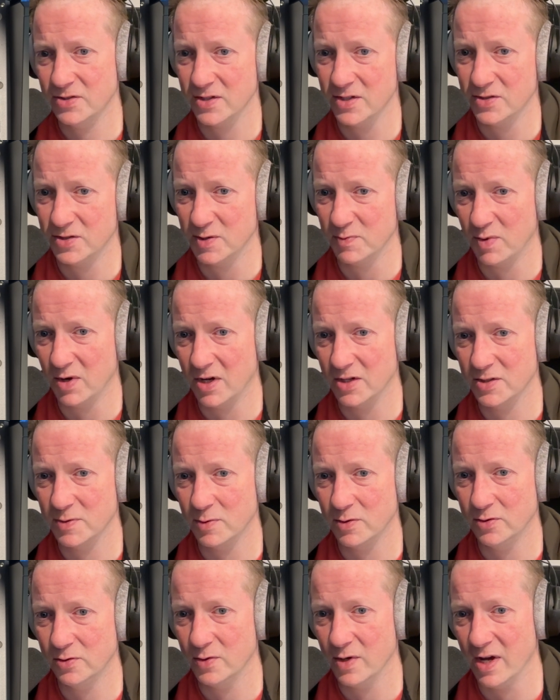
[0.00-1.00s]
Is it
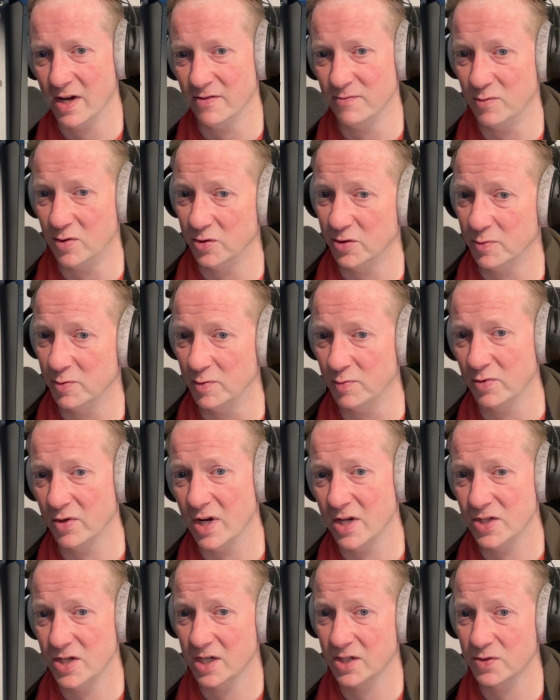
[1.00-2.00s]
possible to have multiple
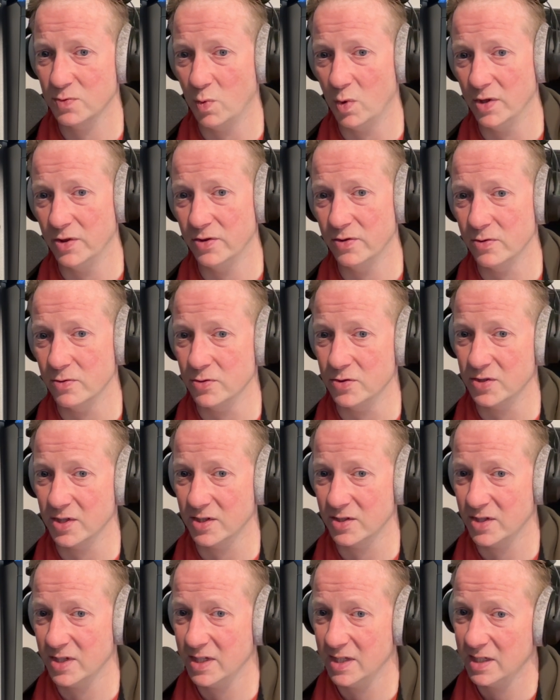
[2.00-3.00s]
projects 1 through
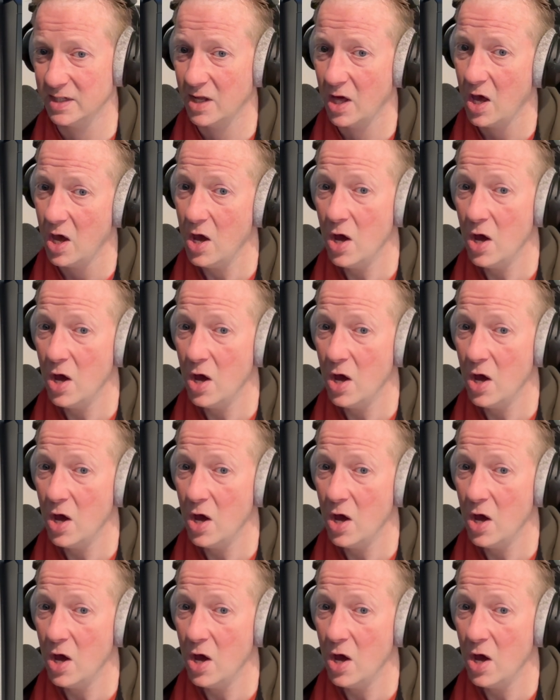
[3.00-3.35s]
16,